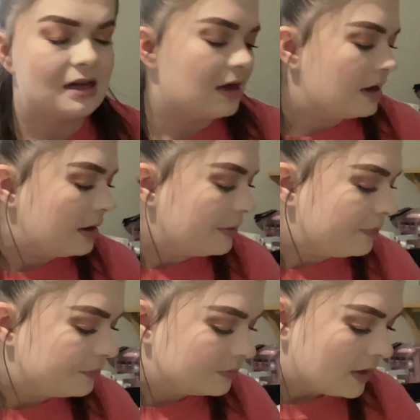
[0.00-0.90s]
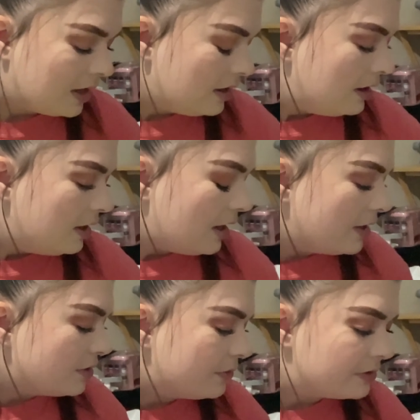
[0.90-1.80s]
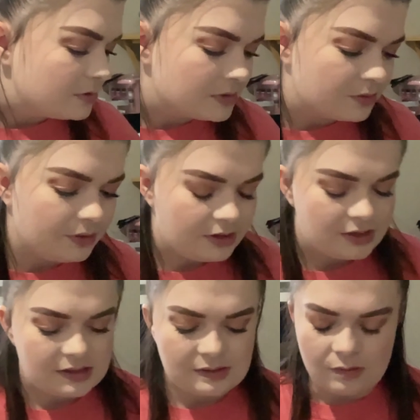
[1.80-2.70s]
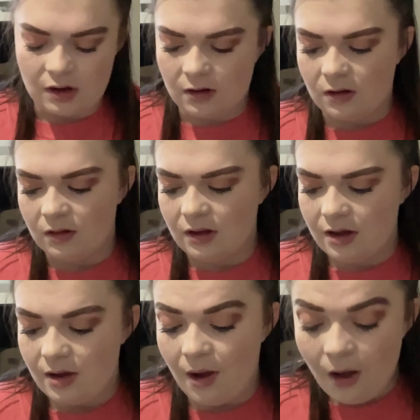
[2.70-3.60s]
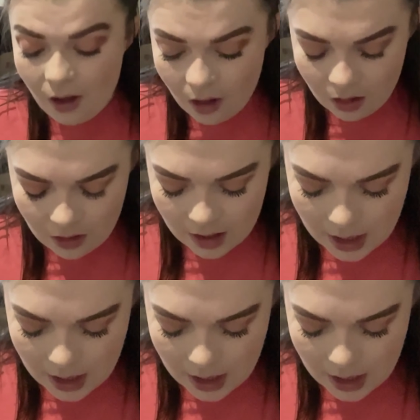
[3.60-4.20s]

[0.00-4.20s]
Um, I know this was a really small haul,